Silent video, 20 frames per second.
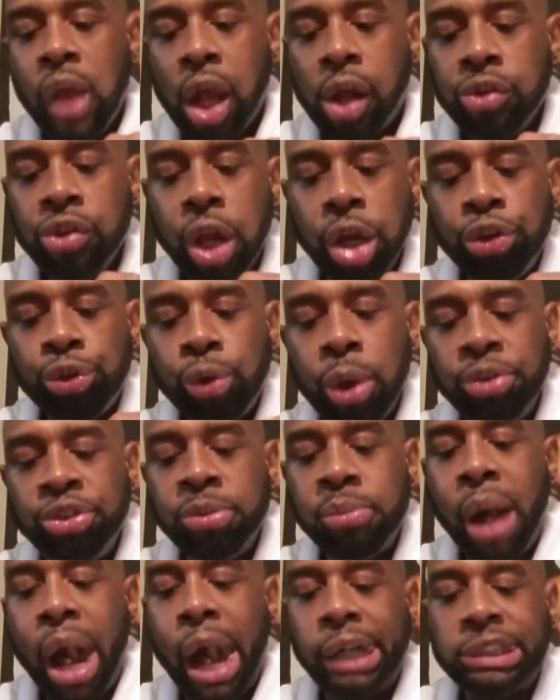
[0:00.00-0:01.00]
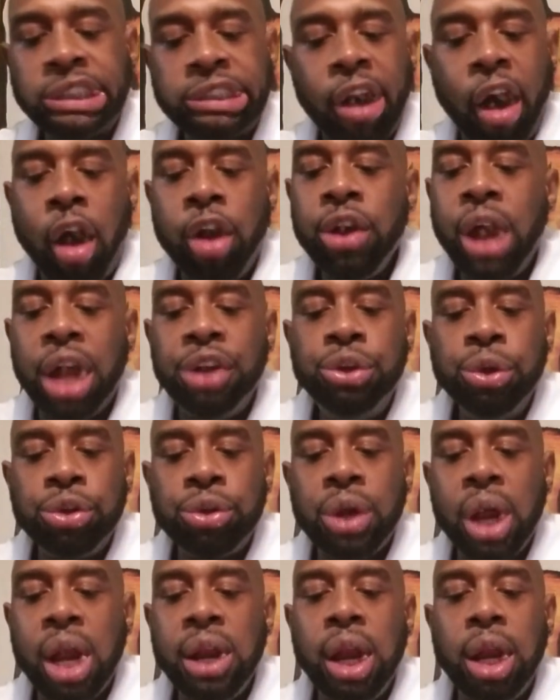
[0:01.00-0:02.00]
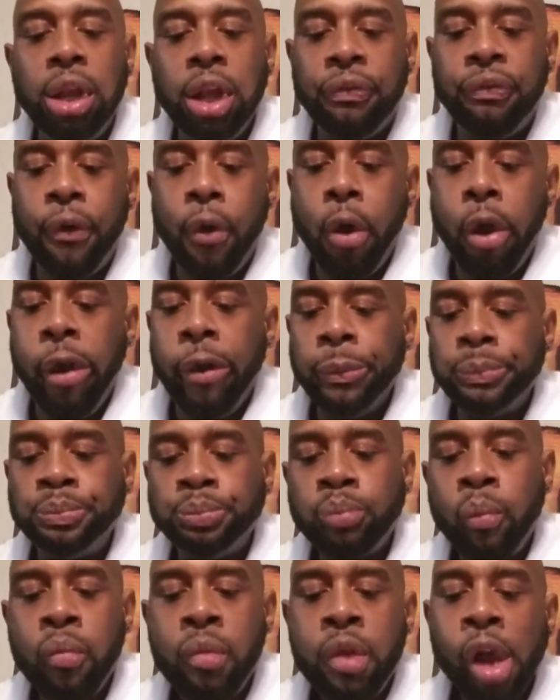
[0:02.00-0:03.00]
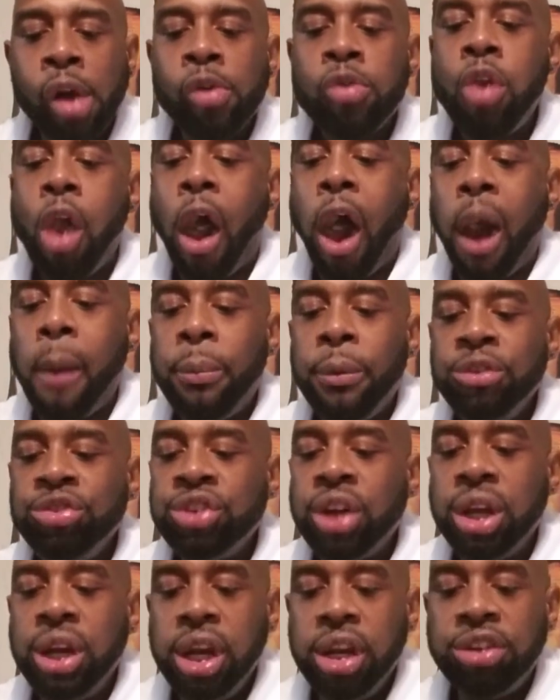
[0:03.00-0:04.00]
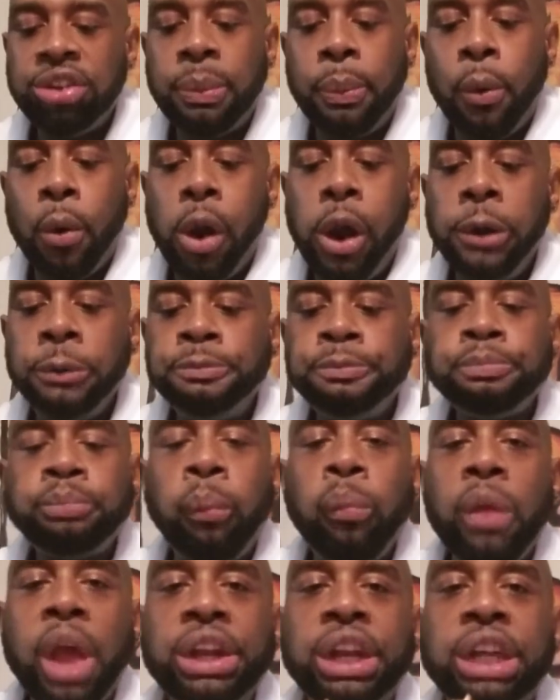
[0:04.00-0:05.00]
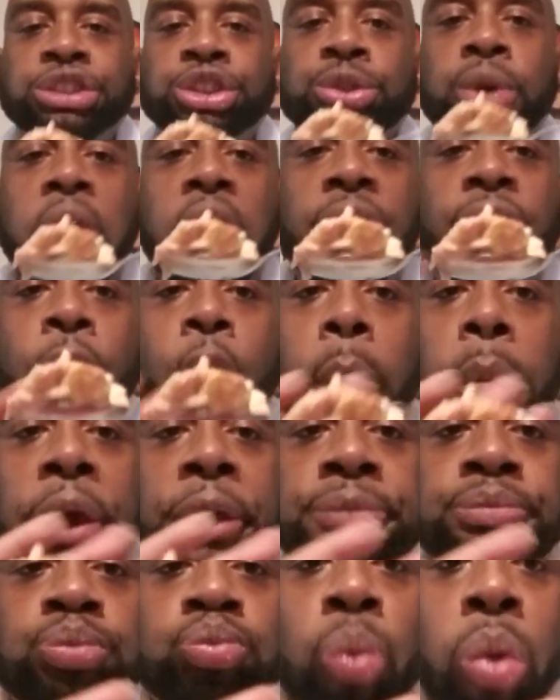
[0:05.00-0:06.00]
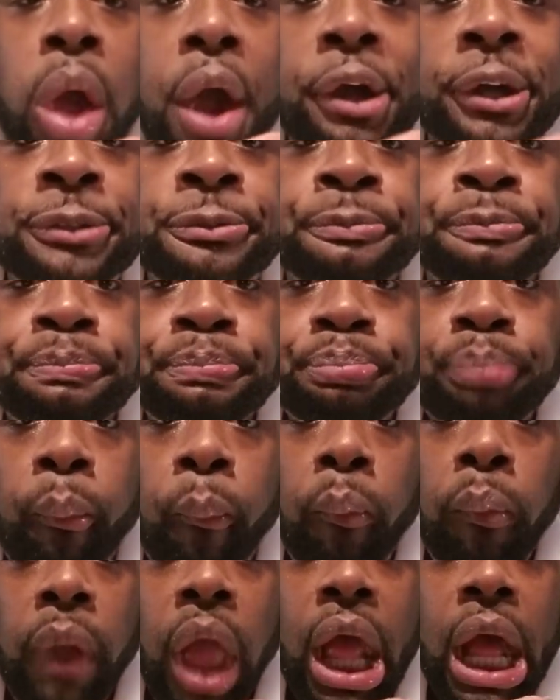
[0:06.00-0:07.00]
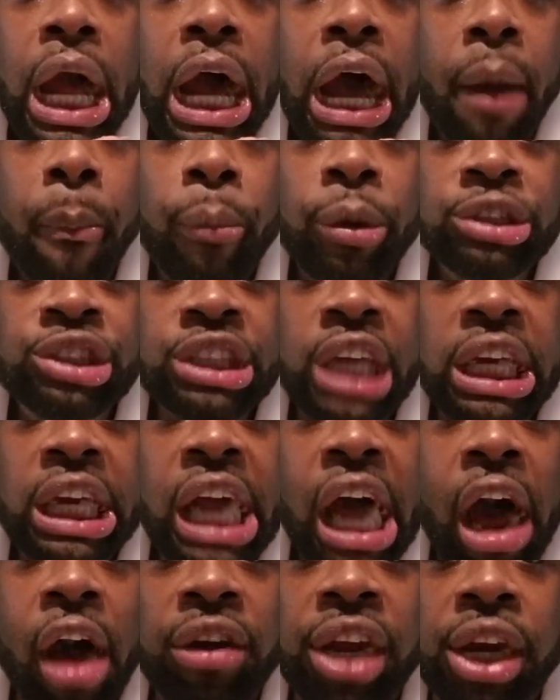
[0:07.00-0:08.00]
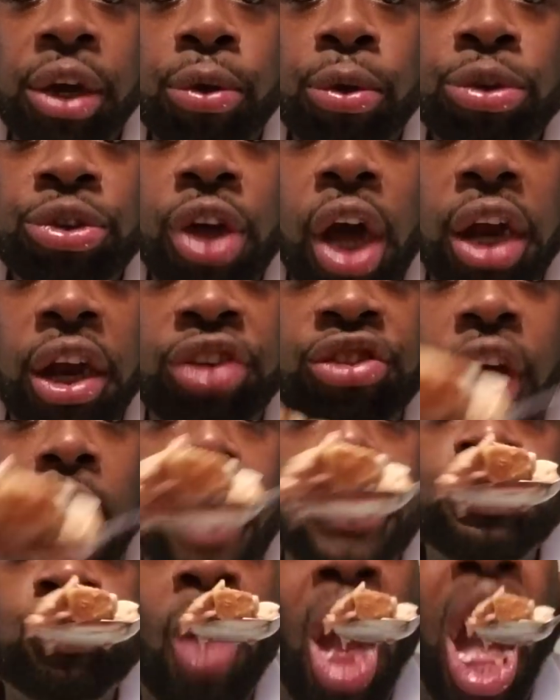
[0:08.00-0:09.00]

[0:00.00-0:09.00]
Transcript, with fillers: the description box. All you guys do is go out there and look for it. Well, I appreciate the support that you have for me. I appreciate it all. That a crouton is y'all.